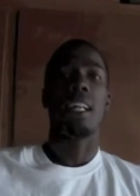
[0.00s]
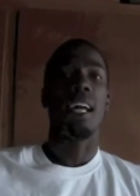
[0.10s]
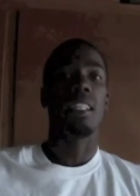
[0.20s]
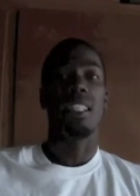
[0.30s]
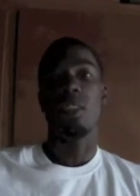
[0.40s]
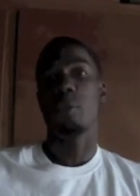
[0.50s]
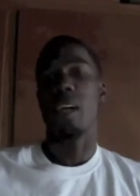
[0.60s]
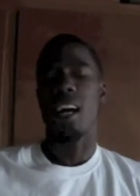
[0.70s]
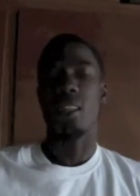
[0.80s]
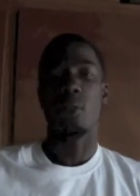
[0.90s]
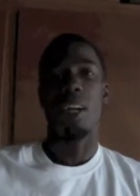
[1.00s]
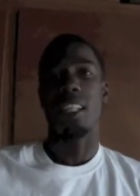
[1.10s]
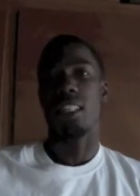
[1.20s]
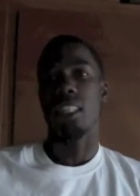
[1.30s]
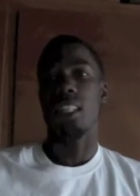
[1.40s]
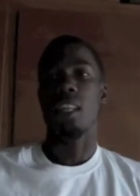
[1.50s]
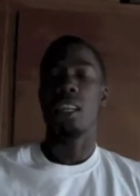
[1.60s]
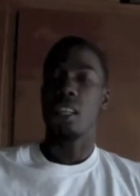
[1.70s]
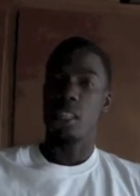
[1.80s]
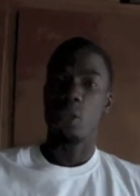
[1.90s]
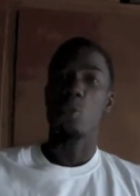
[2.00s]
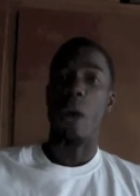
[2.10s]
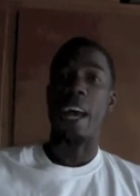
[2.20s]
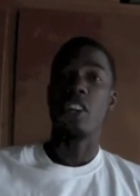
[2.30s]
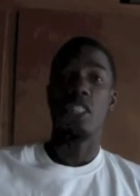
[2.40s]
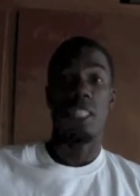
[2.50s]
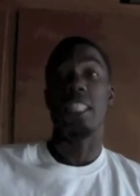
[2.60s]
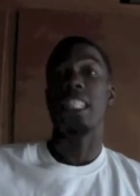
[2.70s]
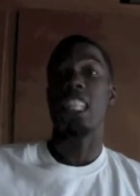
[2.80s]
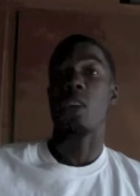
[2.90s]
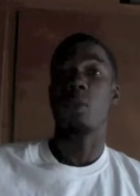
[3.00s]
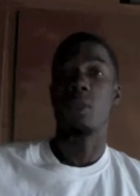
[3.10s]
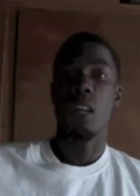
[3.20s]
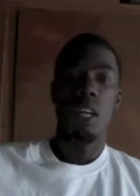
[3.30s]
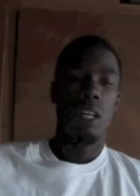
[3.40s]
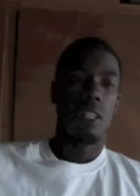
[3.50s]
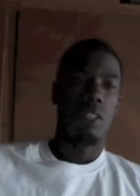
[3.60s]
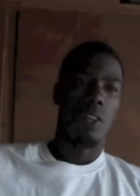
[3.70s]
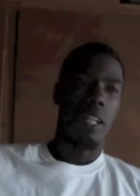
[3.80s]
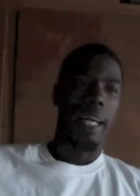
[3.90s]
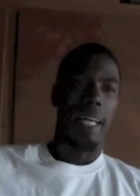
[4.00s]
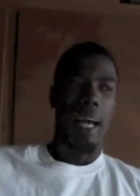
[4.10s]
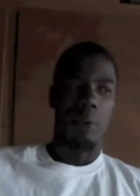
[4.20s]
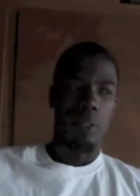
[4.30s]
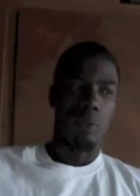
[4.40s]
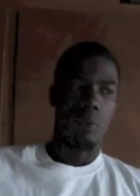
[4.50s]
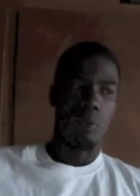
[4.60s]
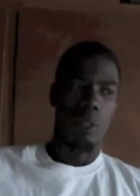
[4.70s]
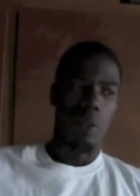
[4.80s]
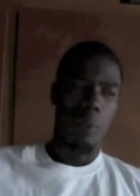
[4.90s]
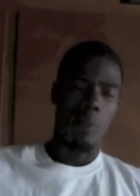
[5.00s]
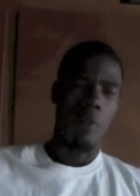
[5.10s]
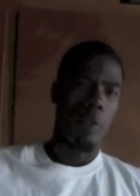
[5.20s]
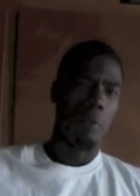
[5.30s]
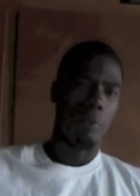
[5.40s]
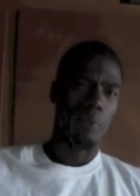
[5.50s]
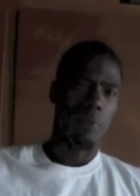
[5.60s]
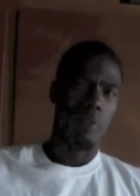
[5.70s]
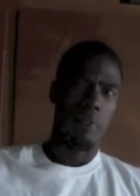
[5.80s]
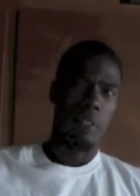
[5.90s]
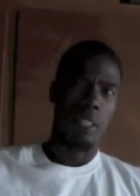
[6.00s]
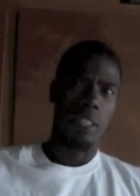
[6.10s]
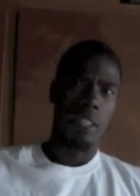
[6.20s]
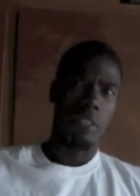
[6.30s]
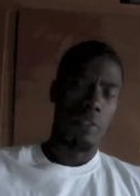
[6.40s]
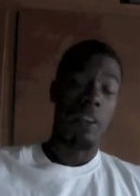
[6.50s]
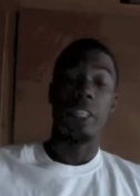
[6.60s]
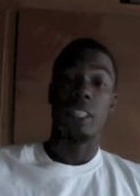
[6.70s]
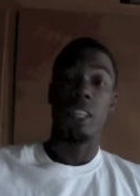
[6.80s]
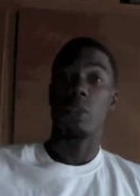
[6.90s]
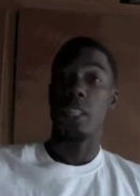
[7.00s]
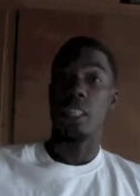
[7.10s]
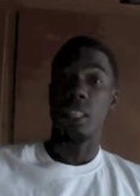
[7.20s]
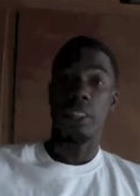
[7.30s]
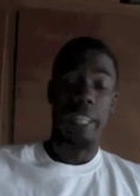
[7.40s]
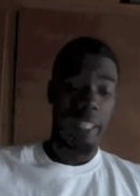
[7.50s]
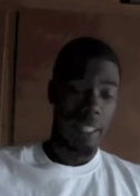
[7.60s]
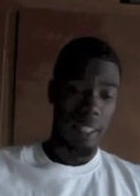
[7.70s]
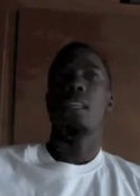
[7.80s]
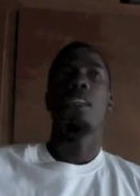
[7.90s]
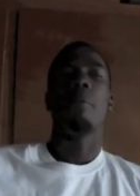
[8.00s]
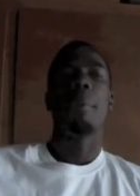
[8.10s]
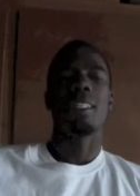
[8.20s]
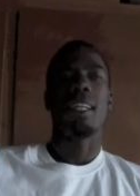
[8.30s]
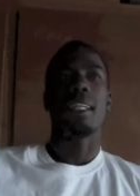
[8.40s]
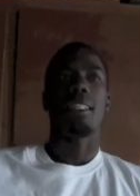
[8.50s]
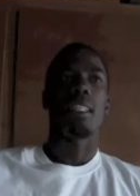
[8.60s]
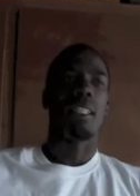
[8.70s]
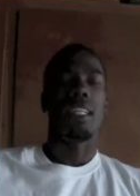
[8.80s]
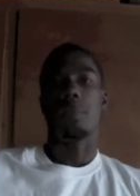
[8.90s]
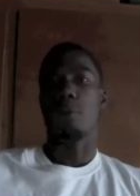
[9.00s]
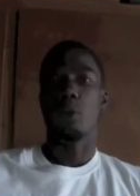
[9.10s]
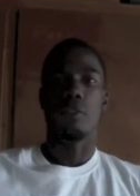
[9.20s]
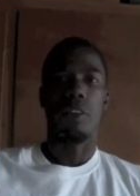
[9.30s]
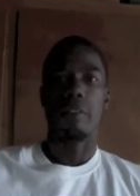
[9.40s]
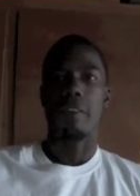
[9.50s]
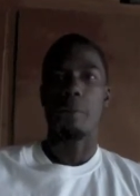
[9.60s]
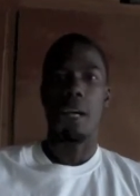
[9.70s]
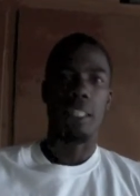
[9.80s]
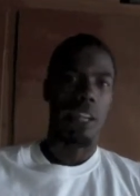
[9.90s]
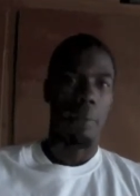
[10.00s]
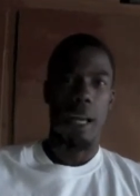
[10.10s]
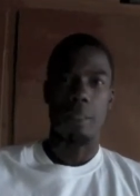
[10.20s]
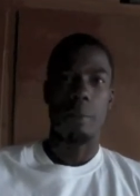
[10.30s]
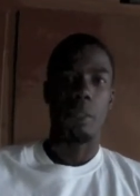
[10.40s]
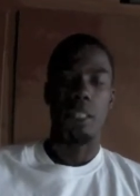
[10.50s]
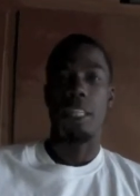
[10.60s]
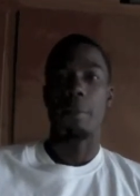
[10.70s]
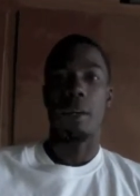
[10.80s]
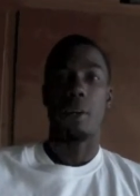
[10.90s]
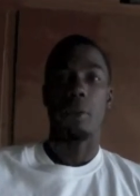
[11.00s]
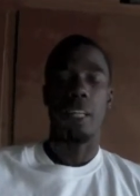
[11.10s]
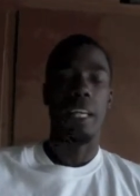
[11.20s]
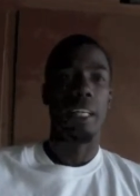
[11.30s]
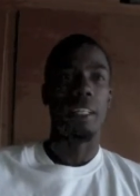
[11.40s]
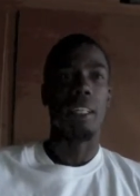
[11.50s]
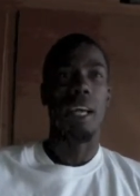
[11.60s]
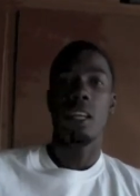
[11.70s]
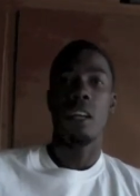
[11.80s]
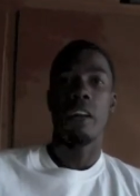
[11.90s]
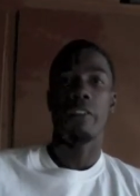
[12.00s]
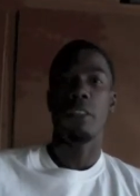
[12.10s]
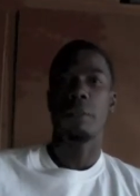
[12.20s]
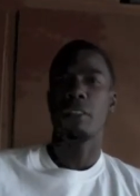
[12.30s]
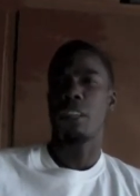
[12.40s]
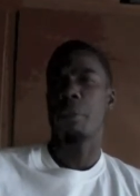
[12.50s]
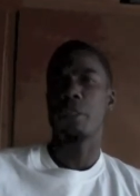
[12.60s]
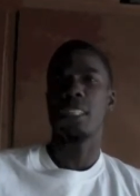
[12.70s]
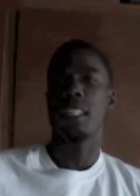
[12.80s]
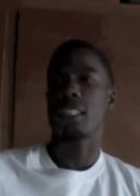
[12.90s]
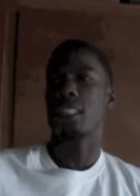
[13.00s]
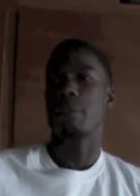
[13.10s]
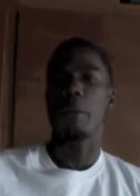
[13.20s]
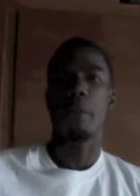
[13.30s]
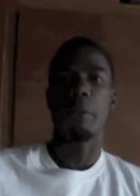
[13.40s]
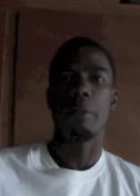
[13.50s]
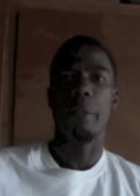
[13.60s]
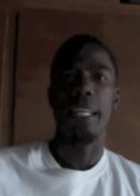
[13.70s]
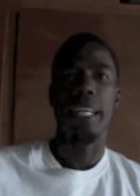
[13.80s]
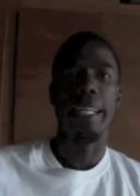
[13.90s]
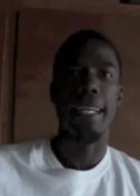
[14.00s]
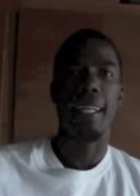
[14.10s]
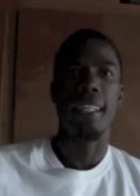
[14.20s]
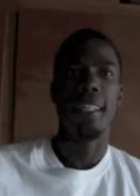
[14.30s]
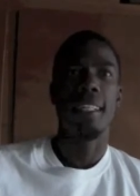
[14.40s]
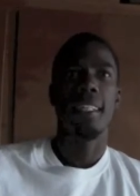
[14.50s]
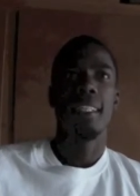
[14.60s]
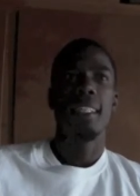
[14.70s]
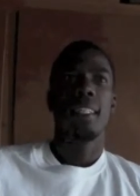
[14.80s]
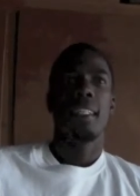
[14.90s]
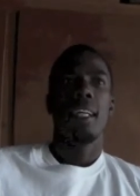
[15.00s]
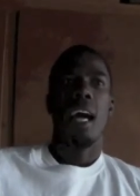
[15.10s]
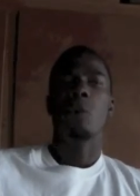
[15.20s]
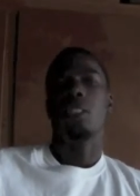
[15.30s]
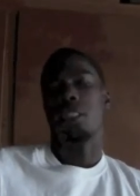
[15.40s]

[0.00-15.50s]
a lot of Segu guys who were actually new riders, just in general. So, like, I was moving very slowly, okay? You know, by my second session, I just pulled in front of everybody, started fast people, just did my own thing. You know, after a couple sessions, he bumped me up to B, and uh, I was